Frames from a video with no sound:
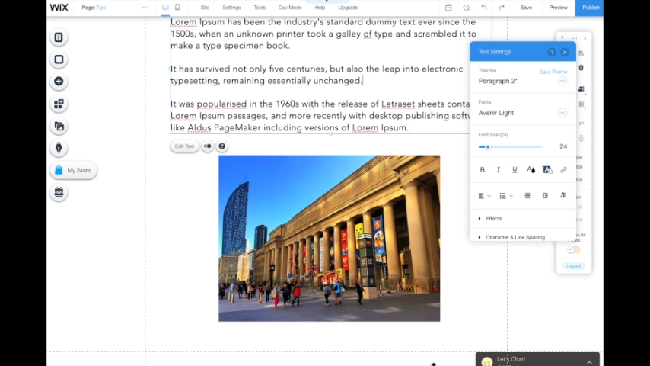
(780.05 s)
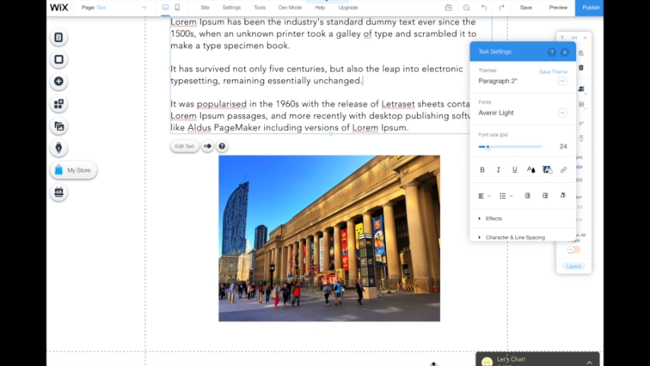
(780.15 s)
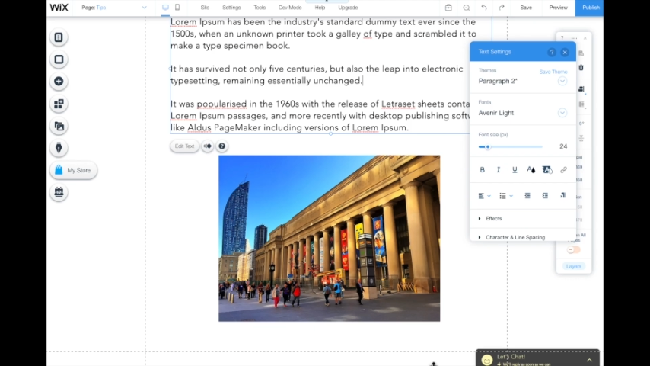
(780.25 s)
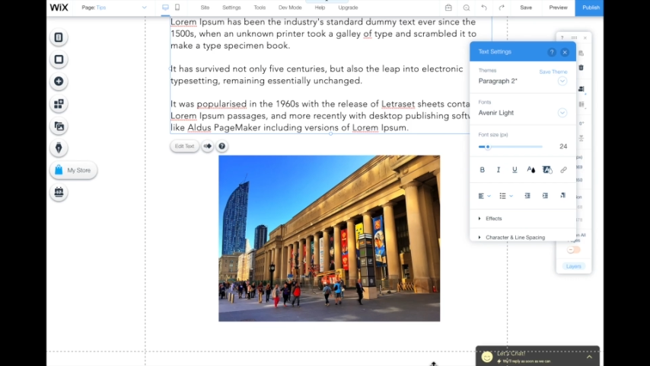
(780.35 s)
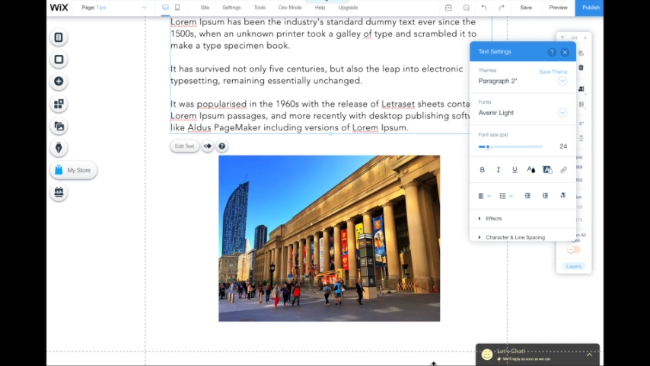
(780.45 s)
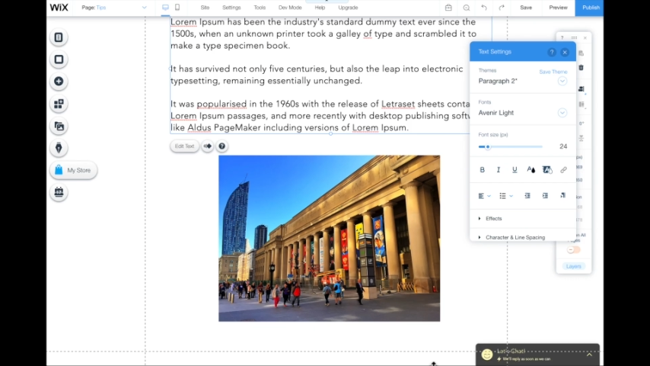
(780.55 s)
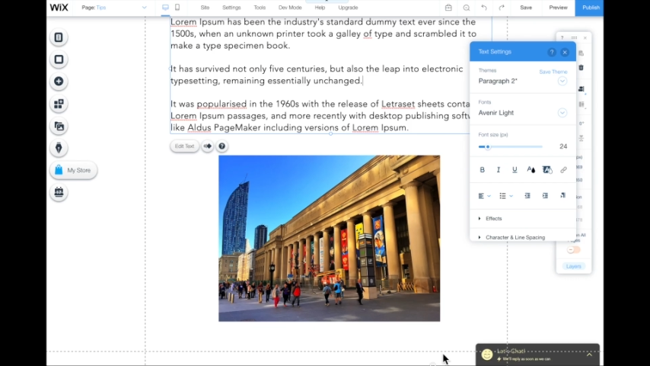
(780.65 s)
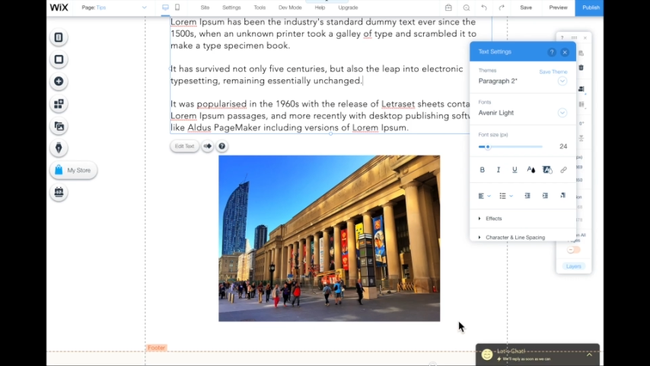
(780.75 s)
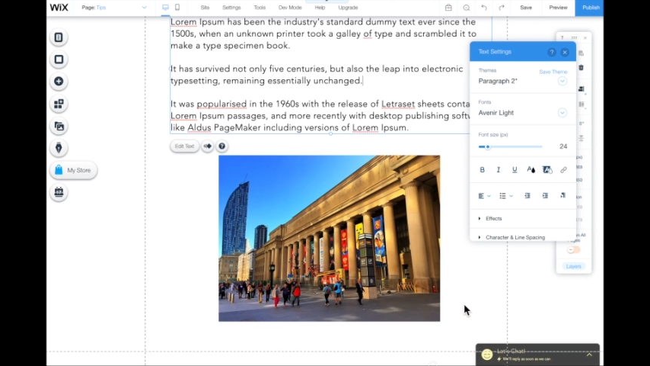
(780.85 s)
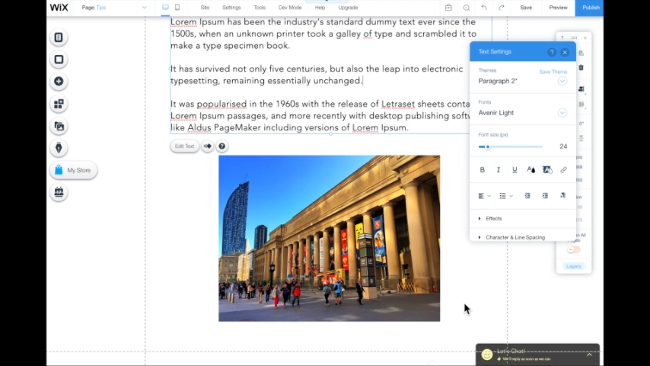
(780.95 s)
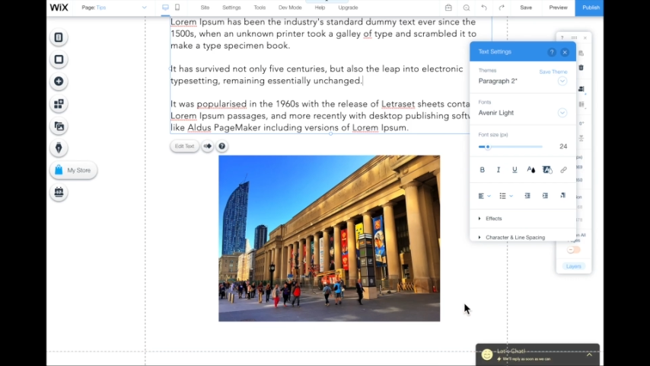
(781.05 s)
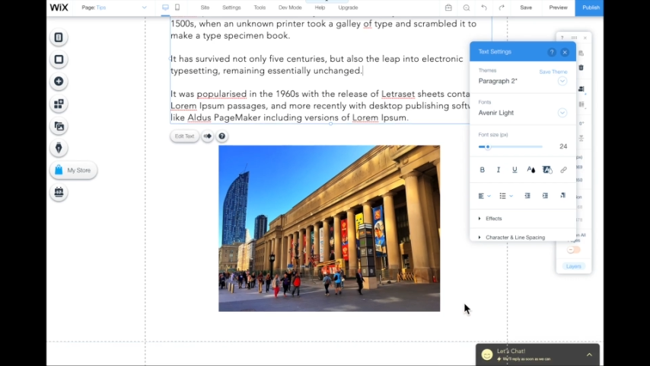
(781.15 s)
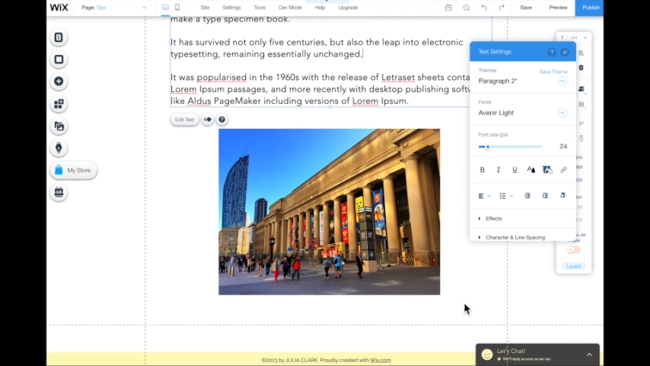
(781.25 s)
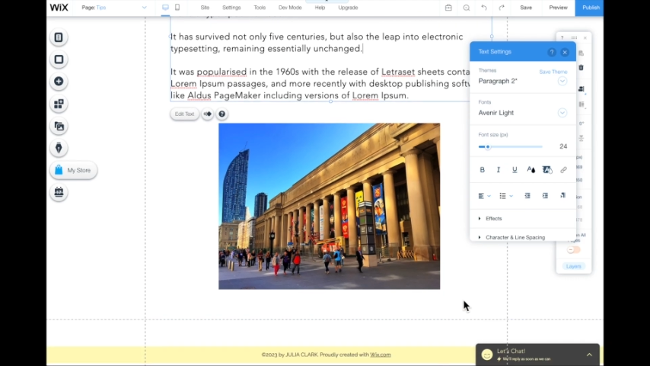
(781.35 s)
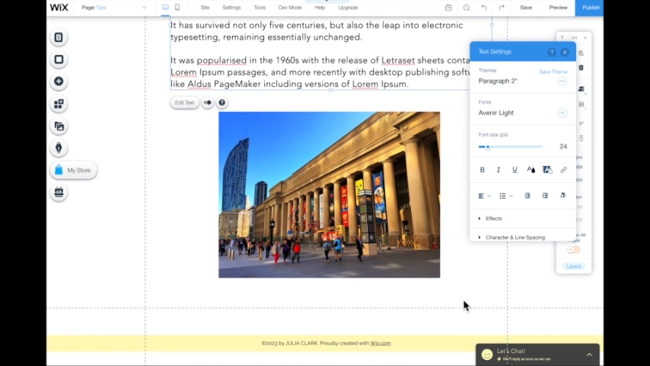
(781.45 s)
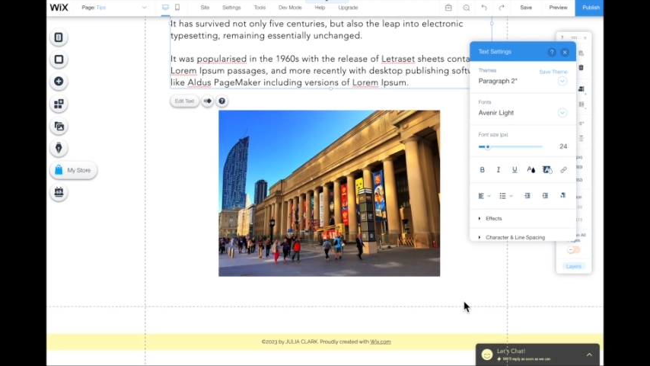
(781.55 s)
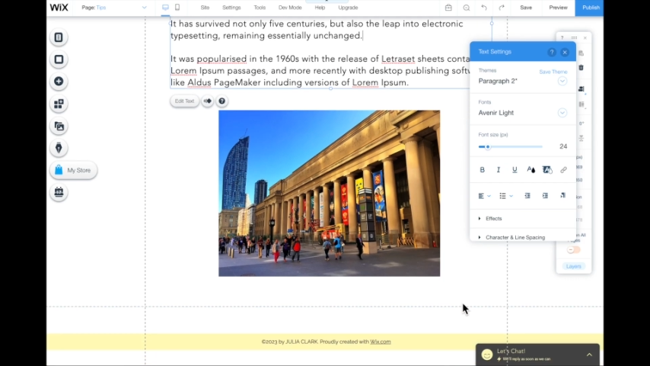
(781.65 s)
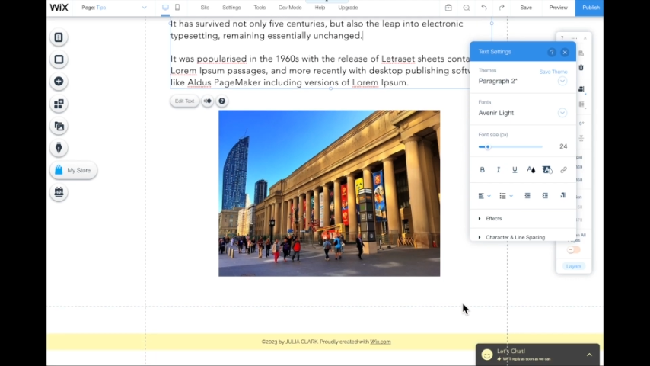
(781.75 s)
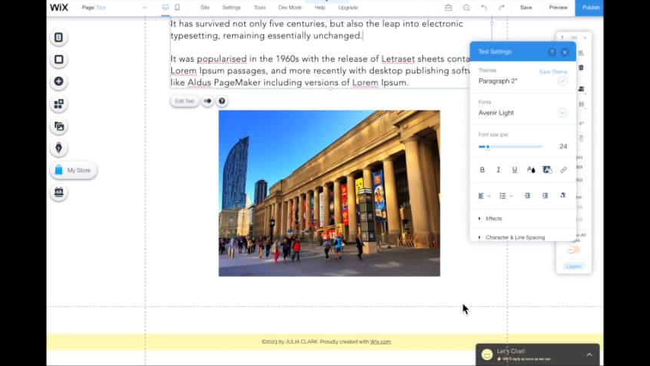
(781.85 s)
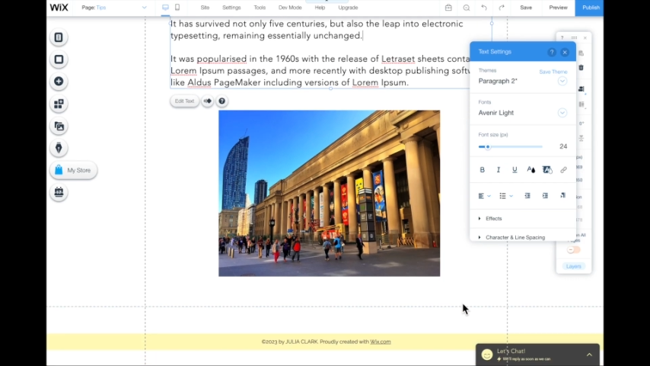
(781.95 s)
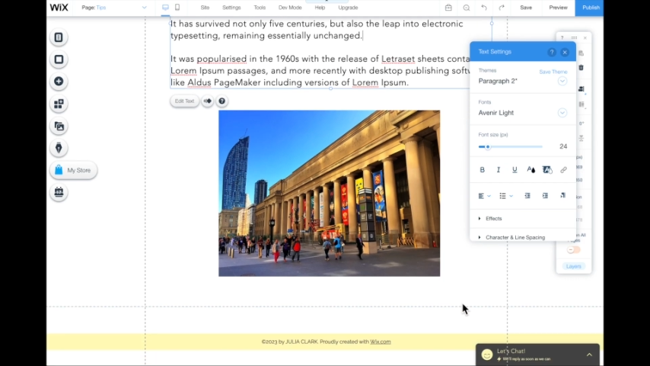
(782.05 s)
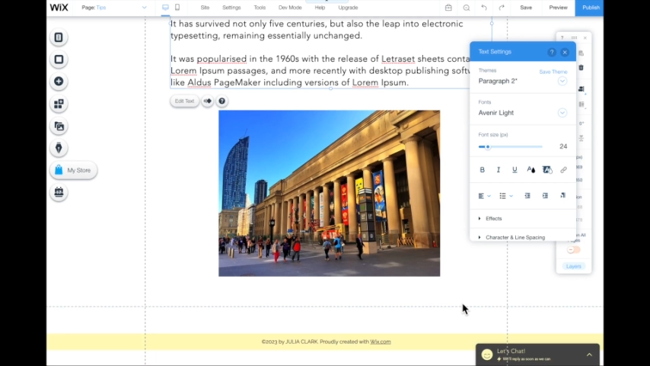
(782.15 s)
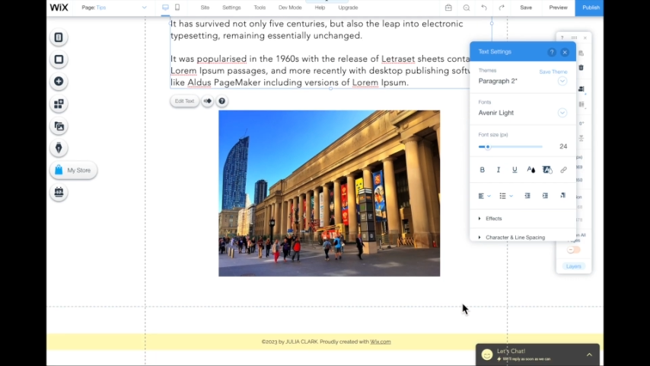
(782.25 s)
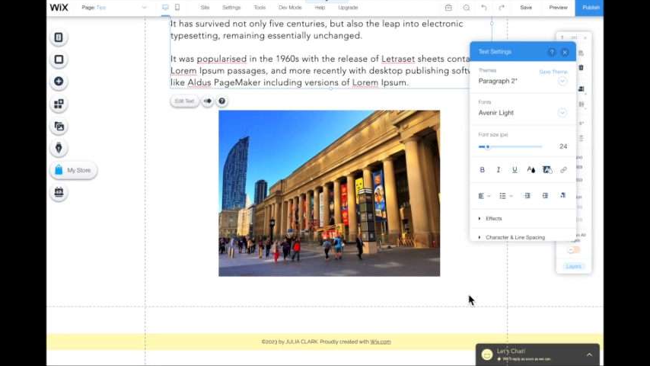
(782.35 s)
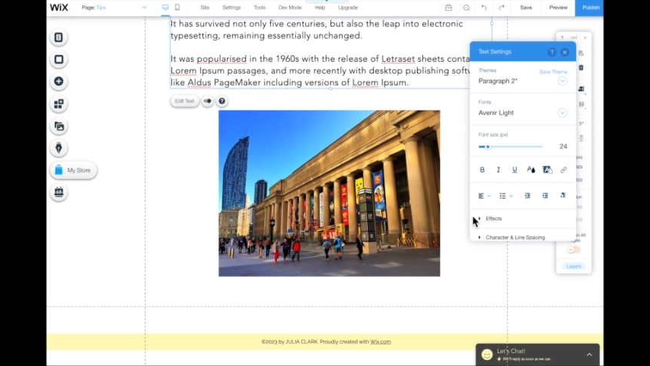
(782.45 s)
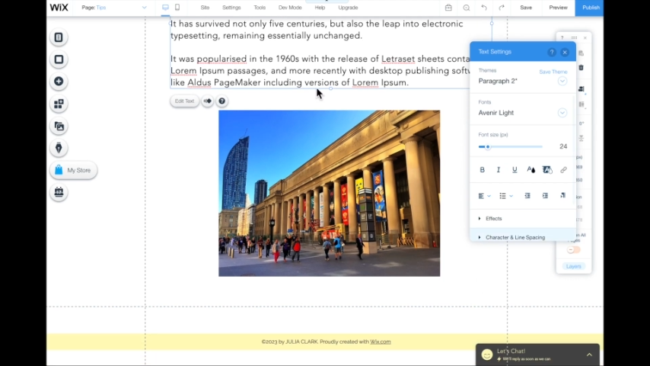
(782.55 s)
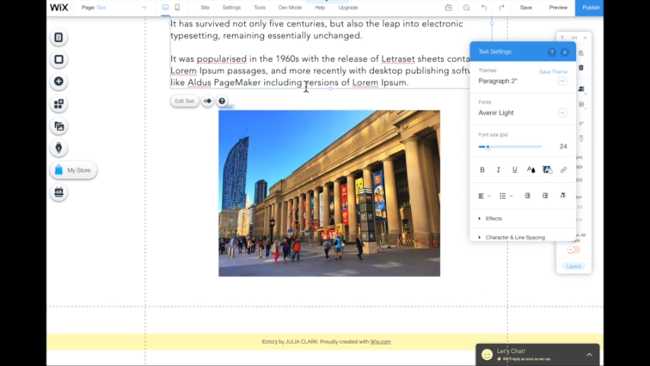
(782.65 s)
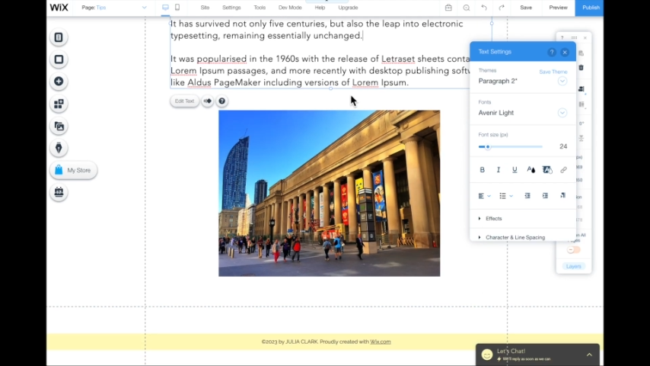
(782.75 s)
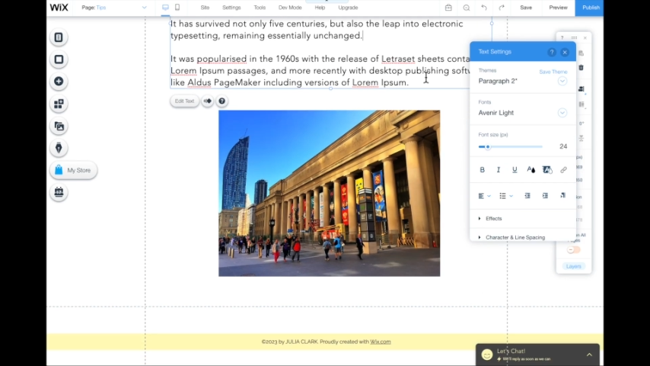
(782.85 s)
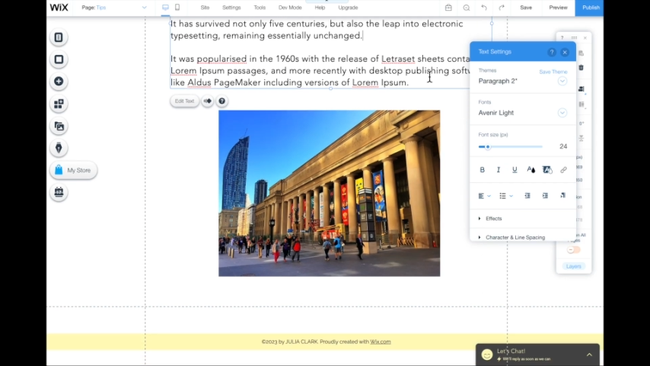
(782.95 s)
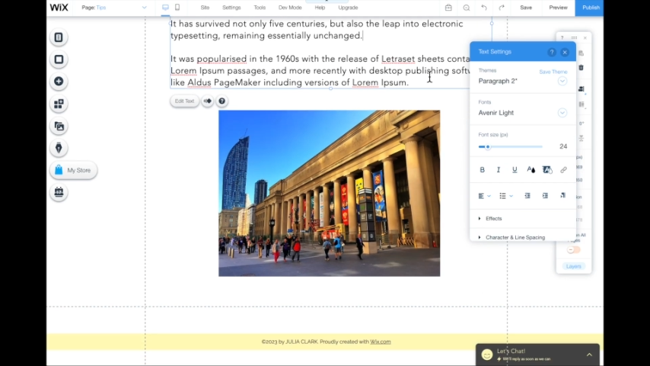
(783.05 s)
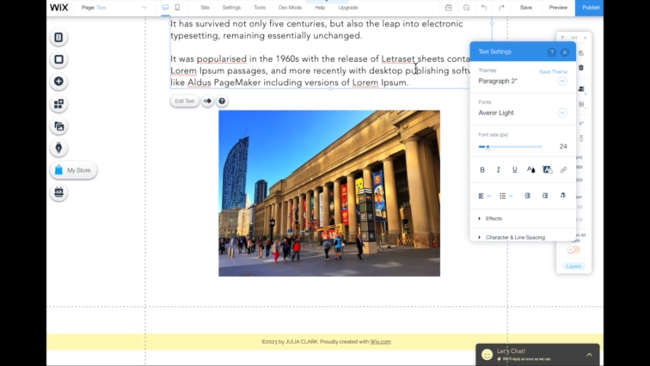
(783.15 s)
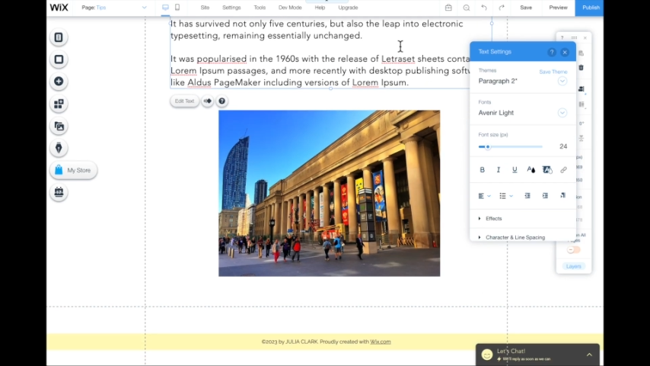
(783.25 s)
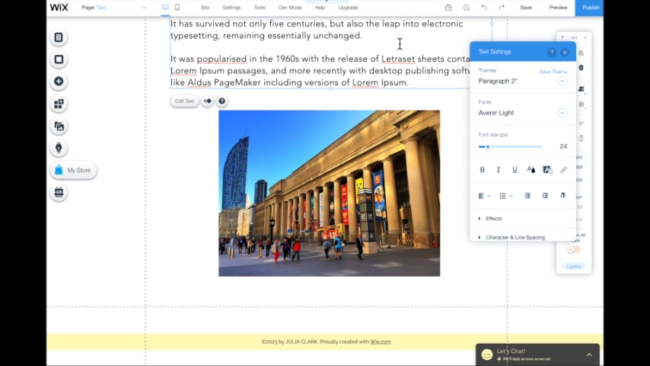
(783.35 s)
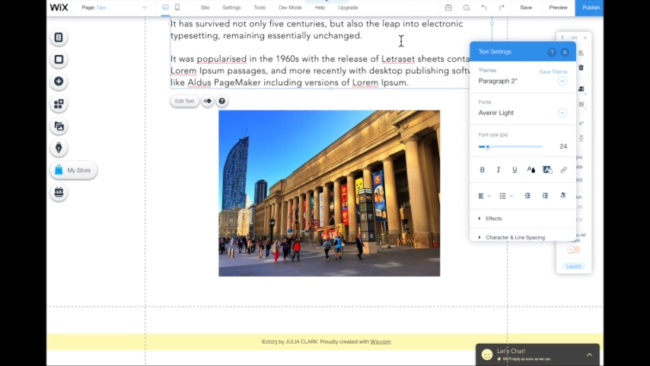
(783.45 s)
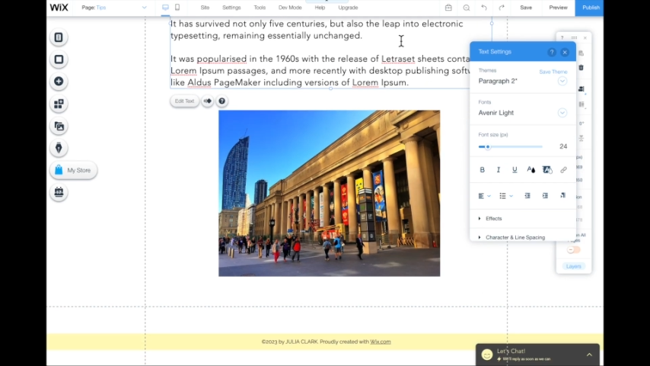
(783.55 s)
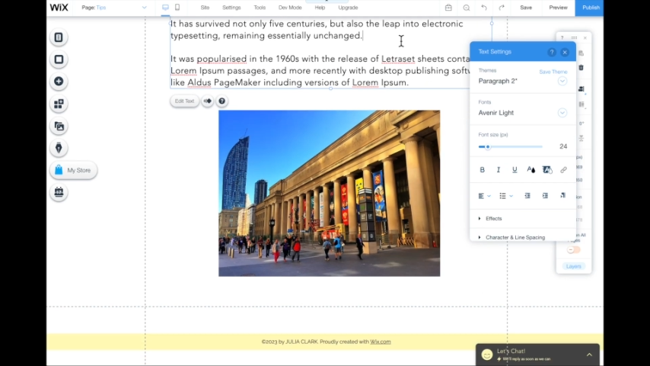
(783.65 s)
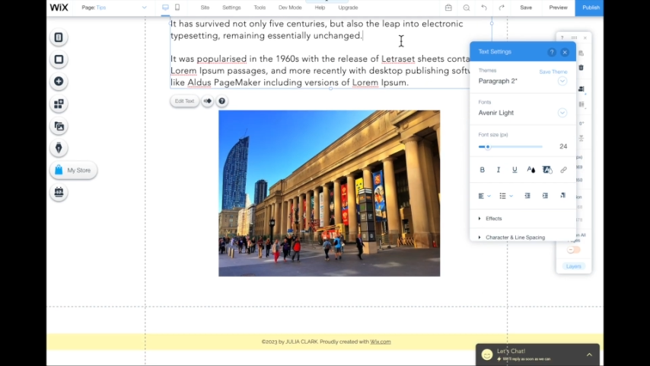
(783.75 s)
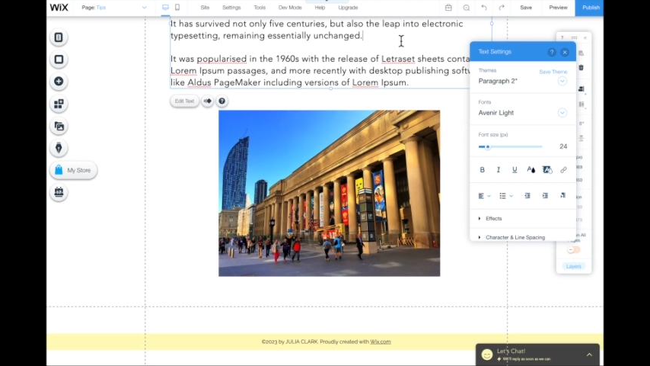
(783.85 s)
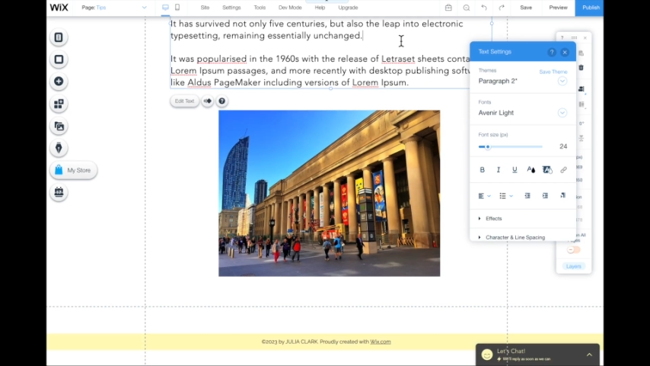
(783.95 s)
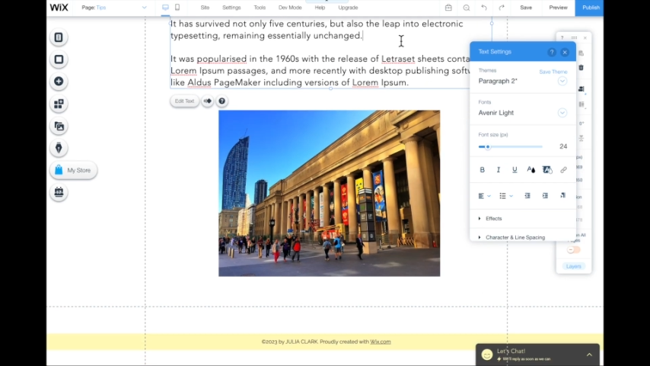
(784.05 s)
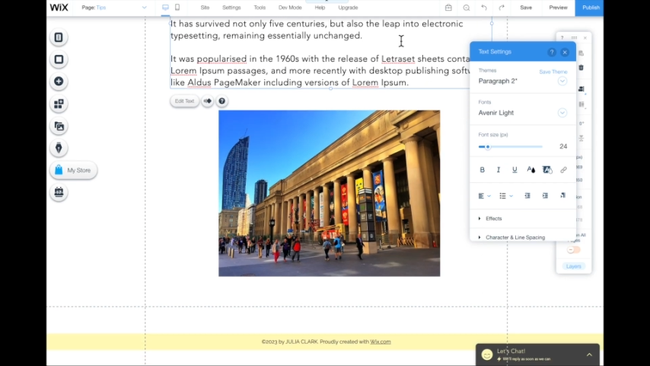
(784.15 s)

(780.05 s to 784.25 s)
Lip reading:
(no speaker visible)